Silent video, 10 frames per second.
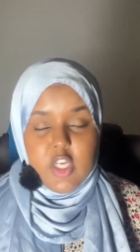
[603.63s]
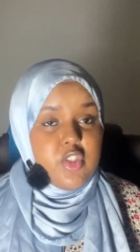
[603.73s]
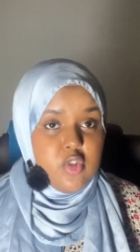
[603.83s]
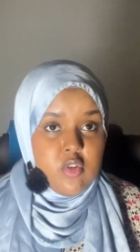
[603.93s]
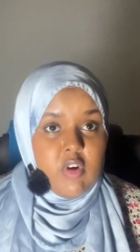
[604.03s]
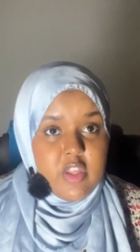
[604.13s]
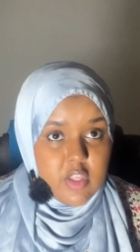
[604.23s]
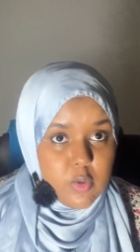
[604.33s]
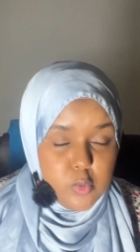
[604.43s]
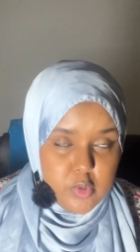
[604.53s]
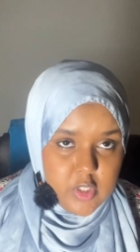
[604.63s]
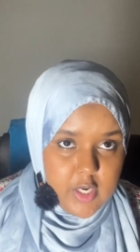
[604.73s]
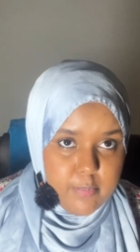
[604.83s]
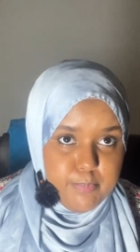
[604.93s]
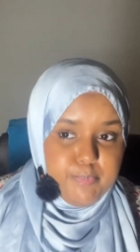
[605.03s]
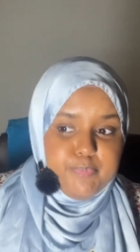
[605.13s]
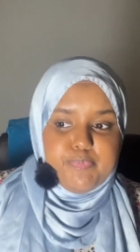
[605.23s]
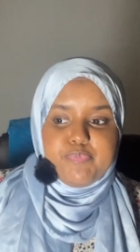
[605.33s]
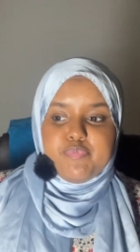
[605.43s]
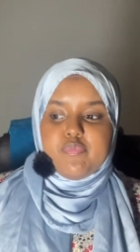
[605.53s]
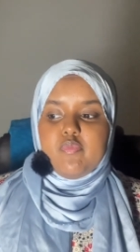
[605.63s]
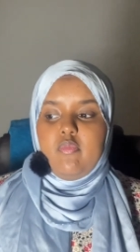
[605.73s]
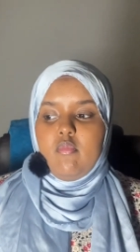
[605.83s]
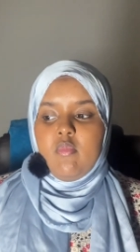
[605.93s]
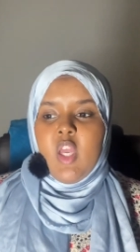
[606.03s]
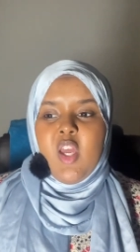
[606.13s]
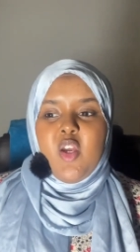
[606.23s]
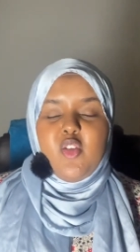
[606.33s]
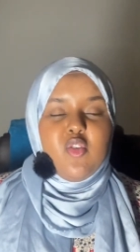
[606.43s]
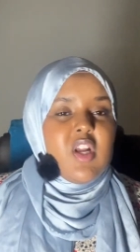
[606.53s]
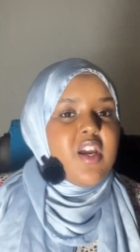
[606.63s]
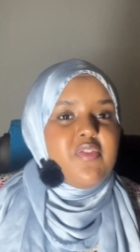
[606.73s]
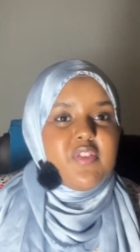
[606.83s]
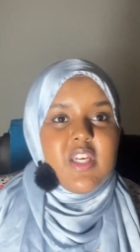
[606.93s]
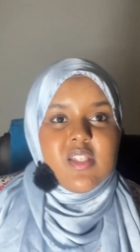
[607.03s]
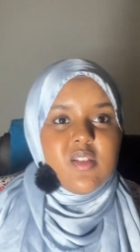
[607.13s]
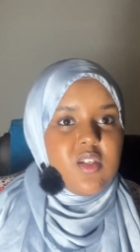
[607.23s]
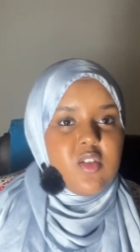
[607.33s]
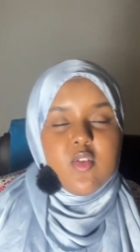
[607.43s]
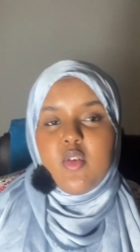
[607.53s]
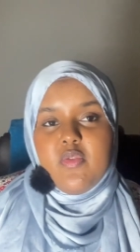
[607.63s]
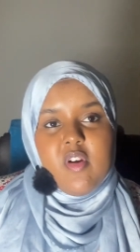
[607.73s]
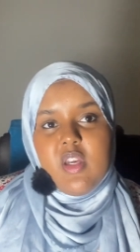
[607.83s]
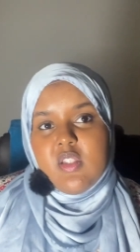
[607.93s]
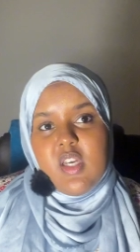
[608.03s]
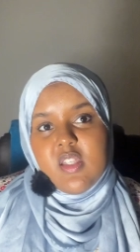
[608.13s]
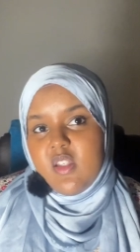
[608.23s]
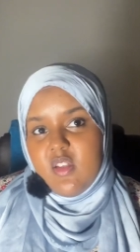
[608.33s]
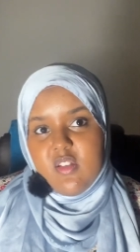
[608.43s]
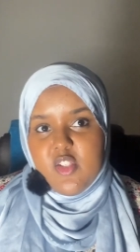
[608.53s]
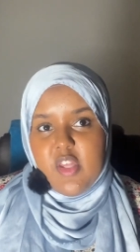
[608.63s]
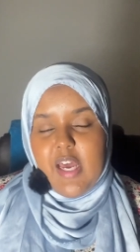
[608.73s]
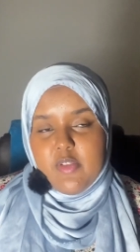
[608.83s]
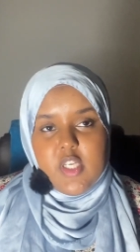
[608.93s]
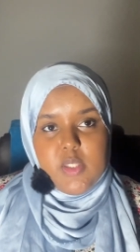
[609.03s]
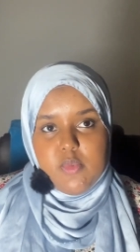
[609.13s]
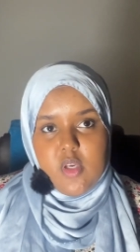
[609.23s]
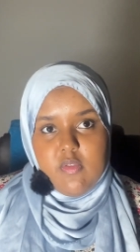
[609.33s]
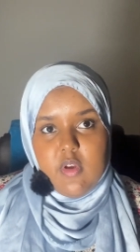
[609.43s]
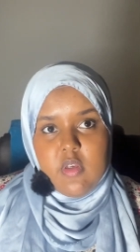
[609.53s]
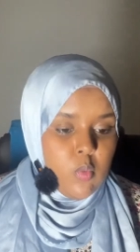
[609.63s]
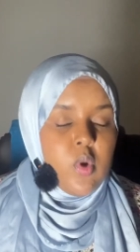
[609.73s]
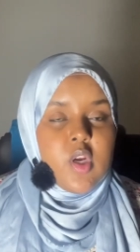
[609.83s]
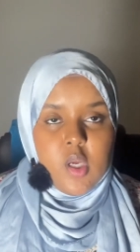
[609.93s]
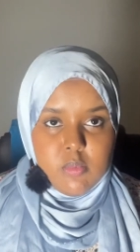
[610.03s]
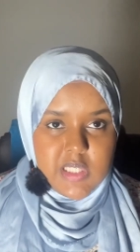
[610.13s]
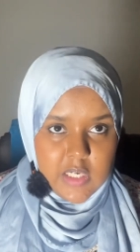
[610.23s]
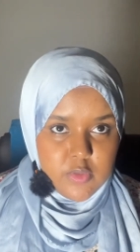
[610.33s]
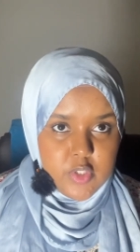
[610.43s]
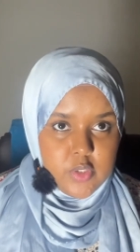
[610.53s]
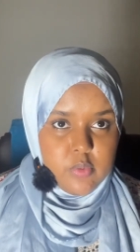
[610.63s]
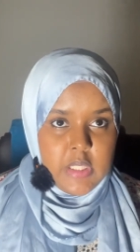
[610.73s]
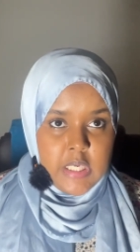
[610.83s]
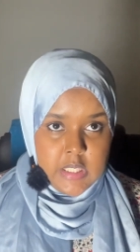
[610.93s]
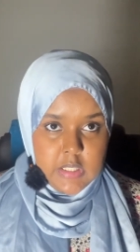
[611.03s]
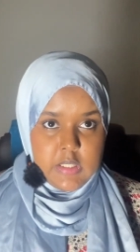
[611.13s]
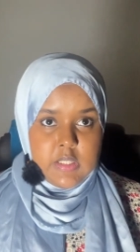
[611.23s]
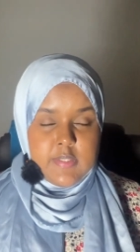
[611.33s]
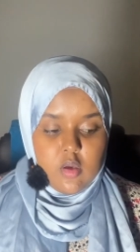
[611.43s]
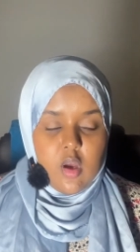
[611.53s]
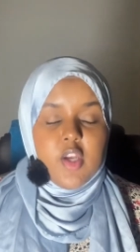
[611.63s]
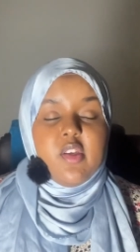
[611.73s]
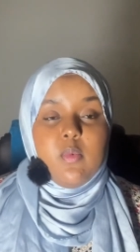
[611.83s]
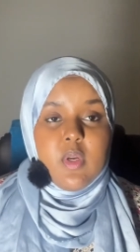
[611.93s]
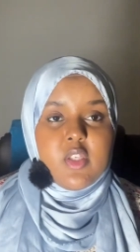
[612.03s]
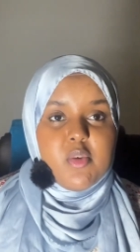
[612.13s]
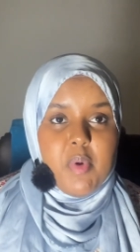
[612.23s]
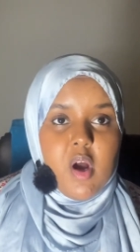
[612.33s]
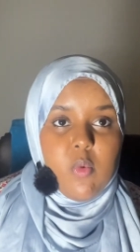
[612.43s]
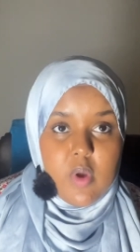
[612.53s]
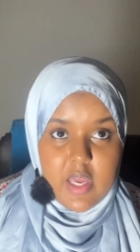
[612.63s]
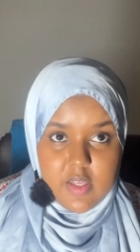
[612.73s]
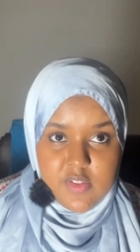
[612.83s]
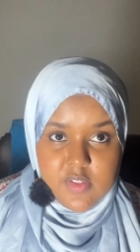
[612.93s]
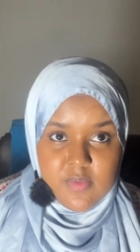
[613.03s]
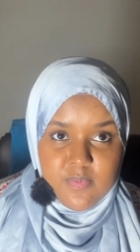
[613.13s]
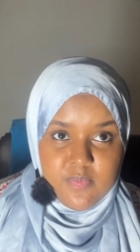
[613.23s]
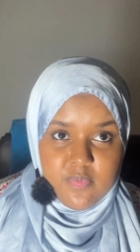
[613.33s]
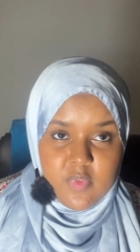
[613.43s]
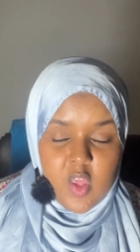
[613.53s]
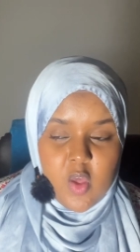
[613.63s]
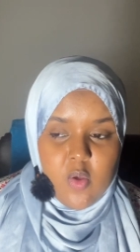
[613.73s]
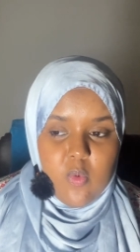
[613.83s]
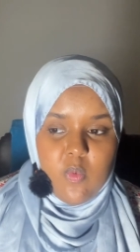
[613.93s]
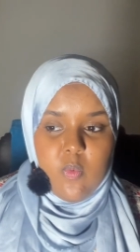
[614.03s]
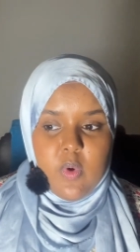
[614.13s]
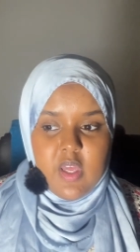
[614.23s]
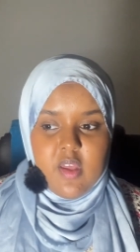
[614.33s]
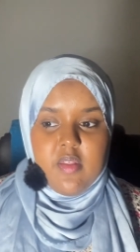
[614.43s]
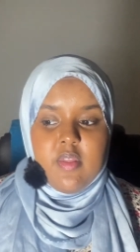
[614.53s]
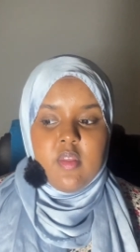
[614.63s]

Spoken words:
to do the right thing all the time, your life isn't going to look very exciting to the outside observer. What it comes down to is, are you willing to part ways with